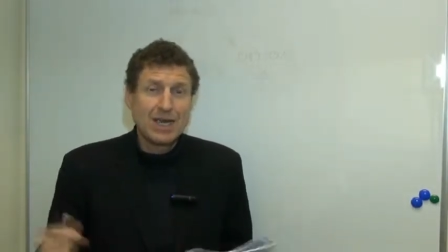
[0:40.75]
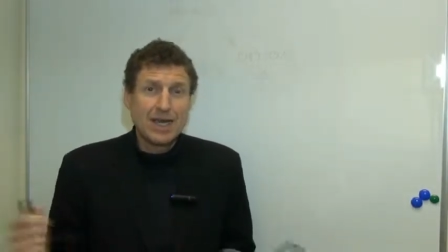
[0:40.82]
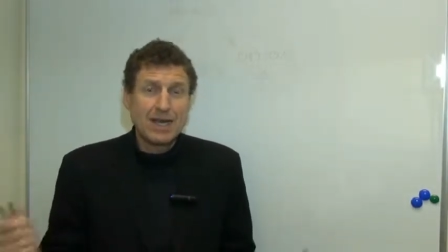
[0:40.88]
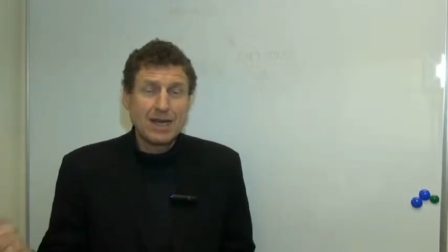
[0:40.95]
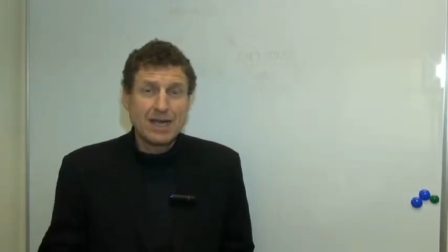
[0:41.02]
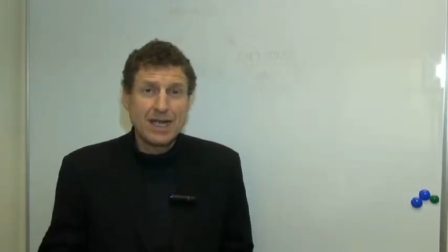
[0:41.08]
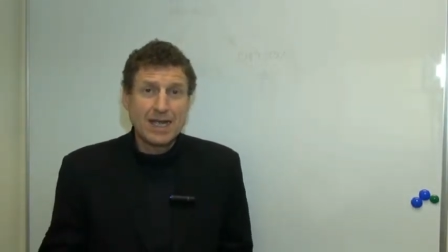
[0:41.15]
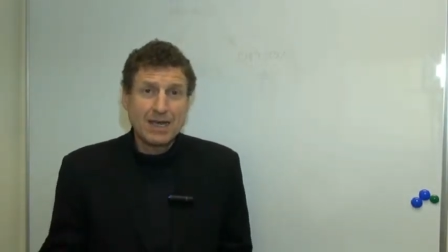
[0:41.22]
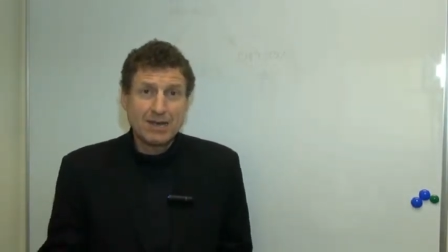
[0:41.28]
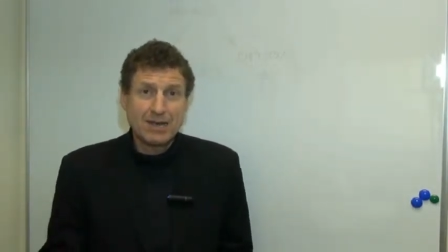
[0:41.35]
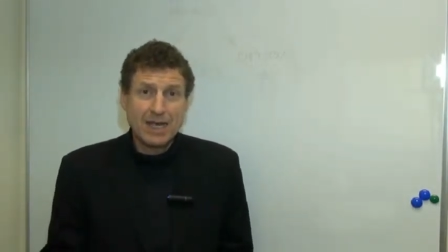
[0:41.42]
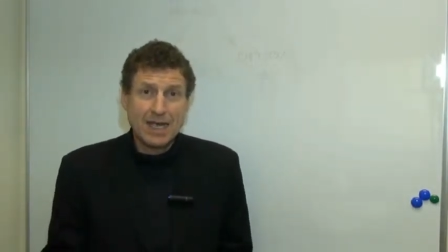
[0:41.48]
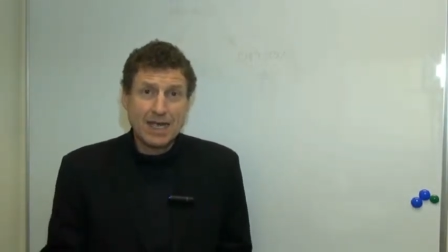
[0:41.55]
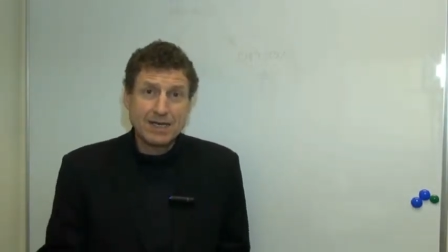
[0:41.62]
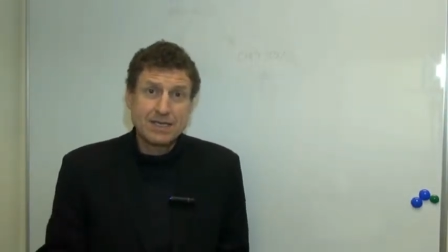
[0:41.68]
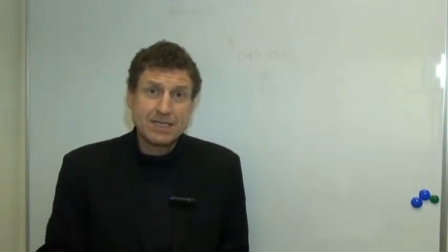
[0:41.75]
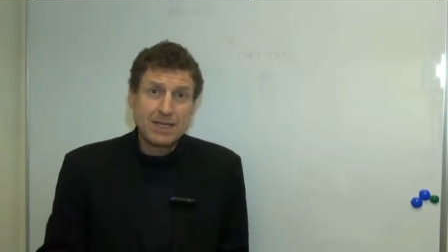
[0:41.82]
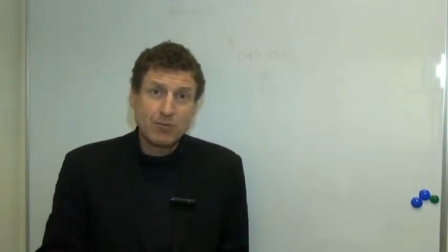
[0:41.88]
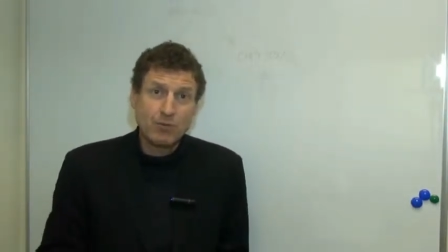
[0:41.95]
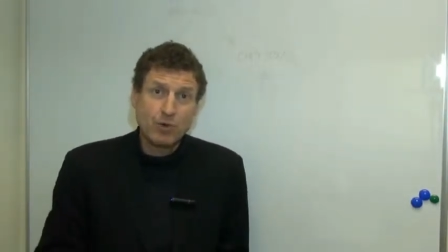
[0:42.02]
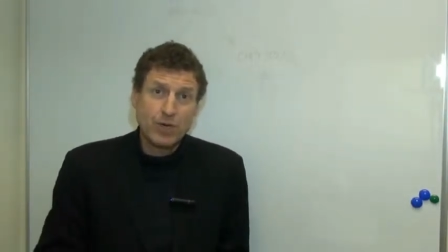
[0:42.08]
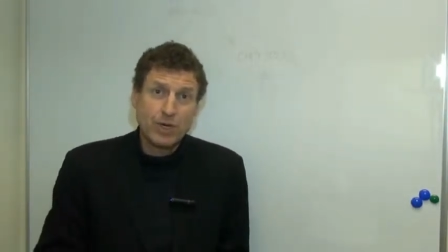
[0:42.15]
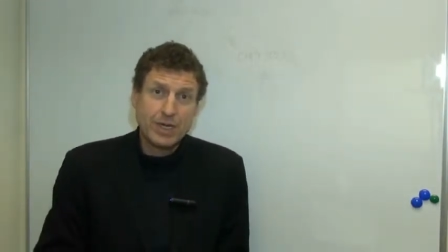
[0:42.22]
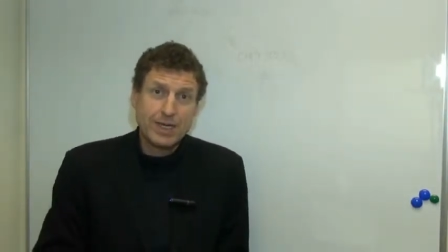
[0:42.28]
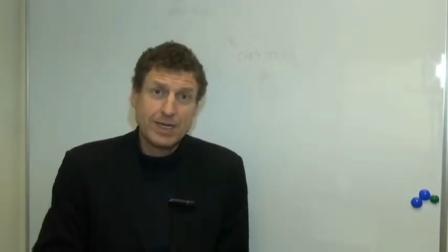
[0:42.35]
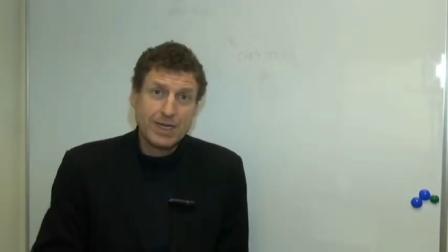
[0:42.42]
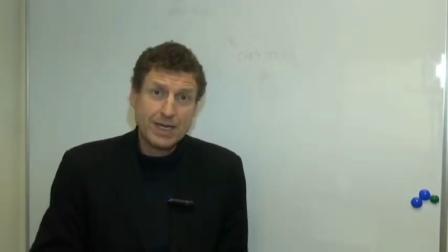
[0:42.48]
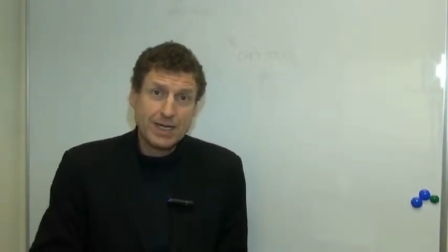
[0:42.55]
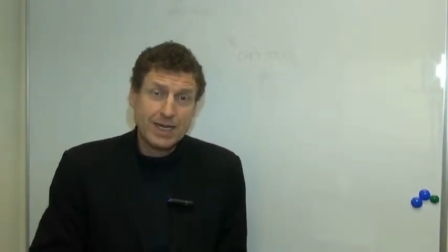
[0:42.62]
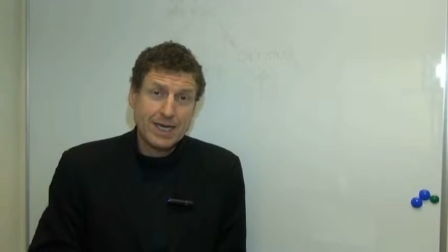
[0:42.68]
And how does that work in
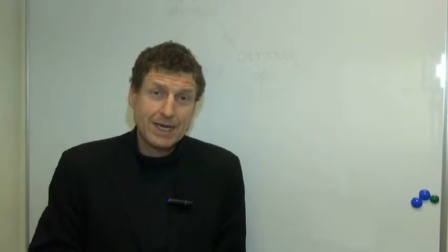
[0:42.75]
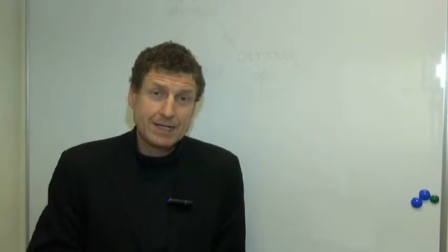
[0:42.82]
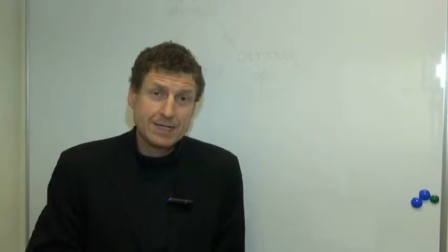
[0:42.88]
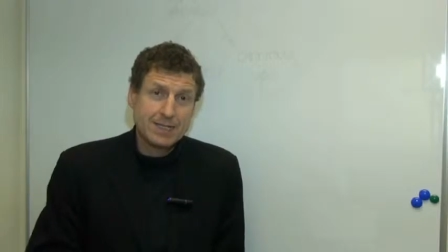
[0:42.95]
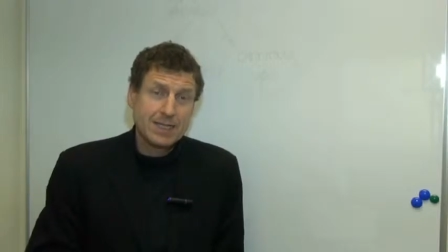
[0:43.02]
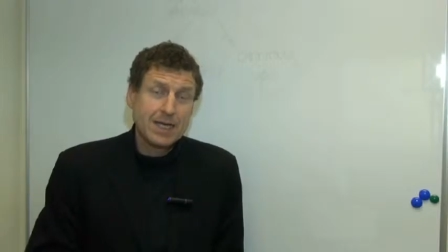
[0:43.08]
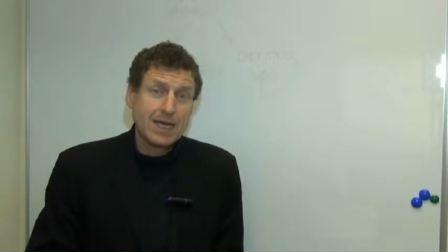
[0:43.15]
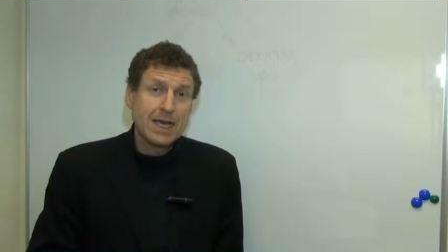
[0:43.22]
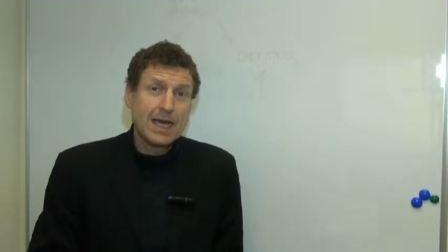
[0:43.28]
the accounts?